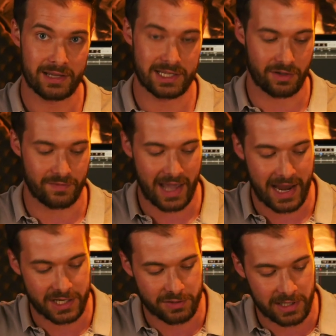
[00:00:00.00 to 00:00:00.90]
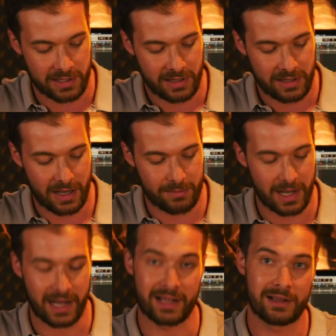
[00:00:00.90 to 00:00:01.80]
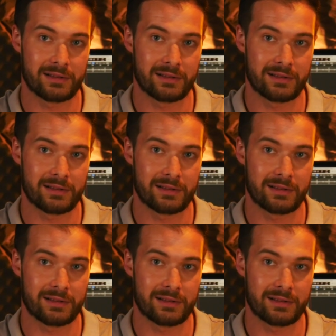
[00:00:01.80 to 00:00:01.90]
is on the A string and my